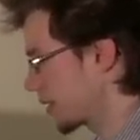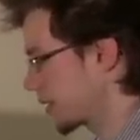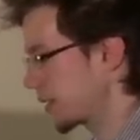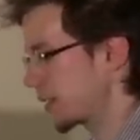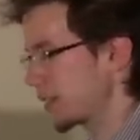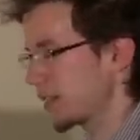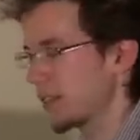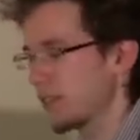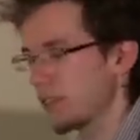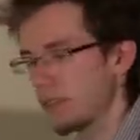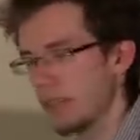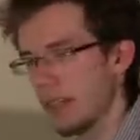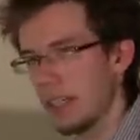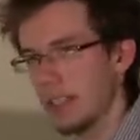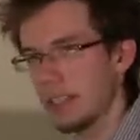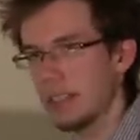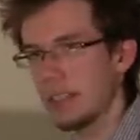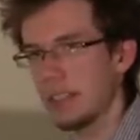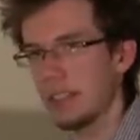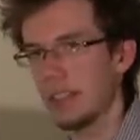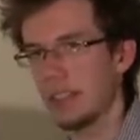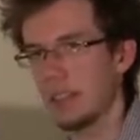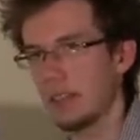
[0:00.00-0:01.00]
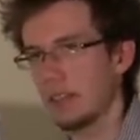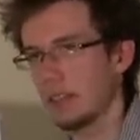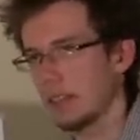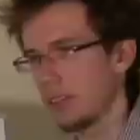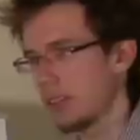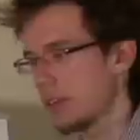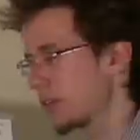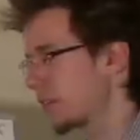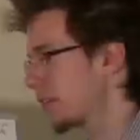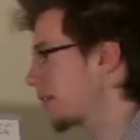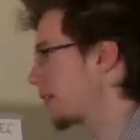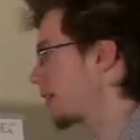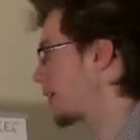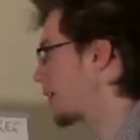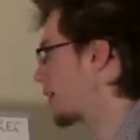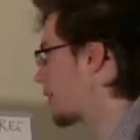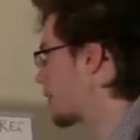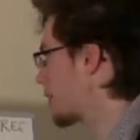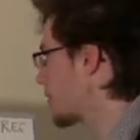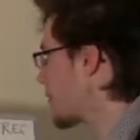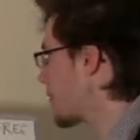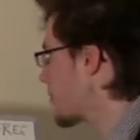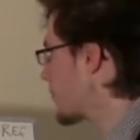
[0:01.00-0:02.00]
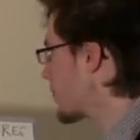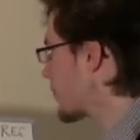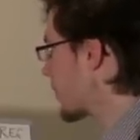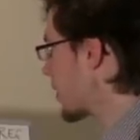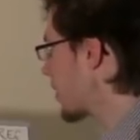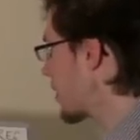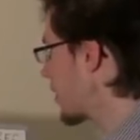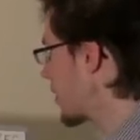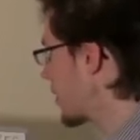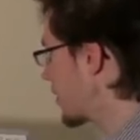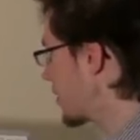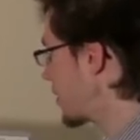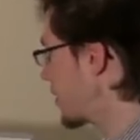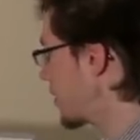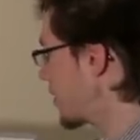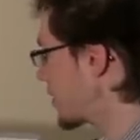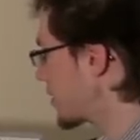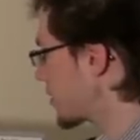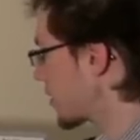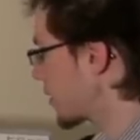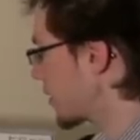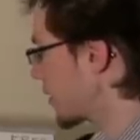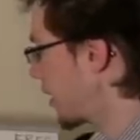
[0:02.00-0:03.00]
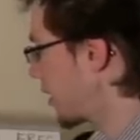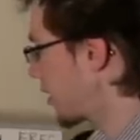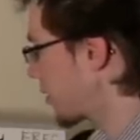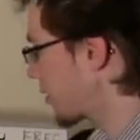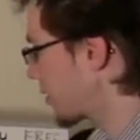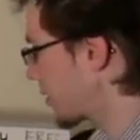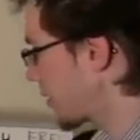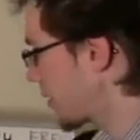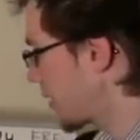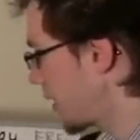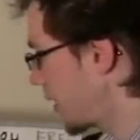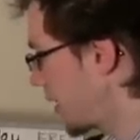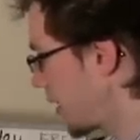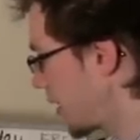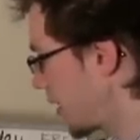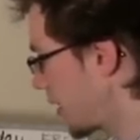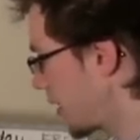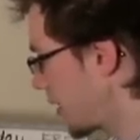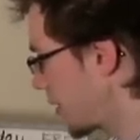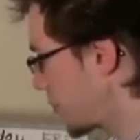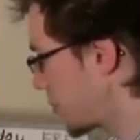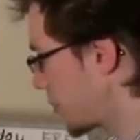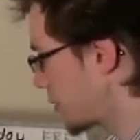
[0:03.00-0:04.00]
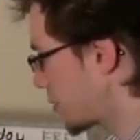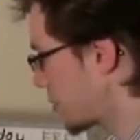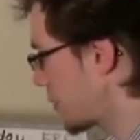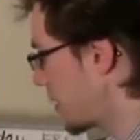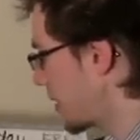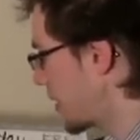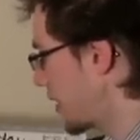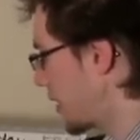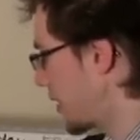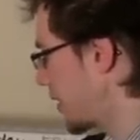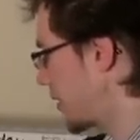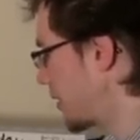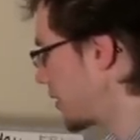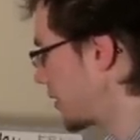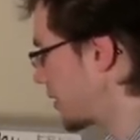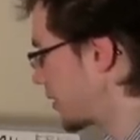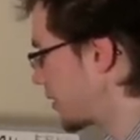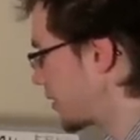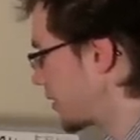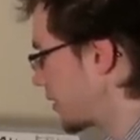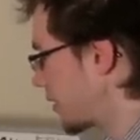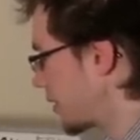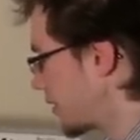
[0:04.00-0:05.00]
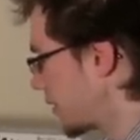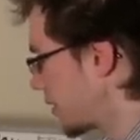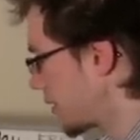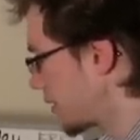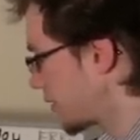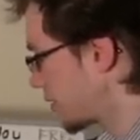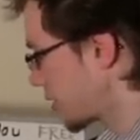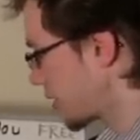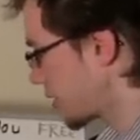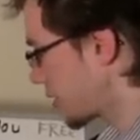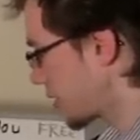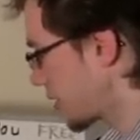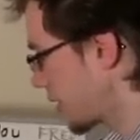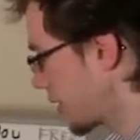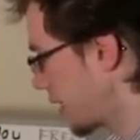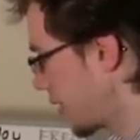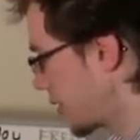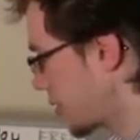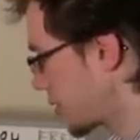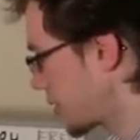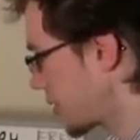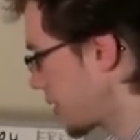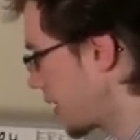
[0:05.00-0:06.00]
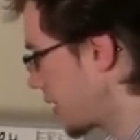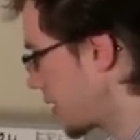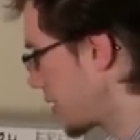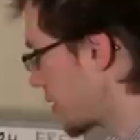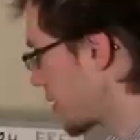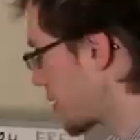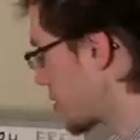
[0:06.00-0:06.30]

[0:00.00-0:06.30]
either raising it or lowering it. These on the here, between, just on the outside of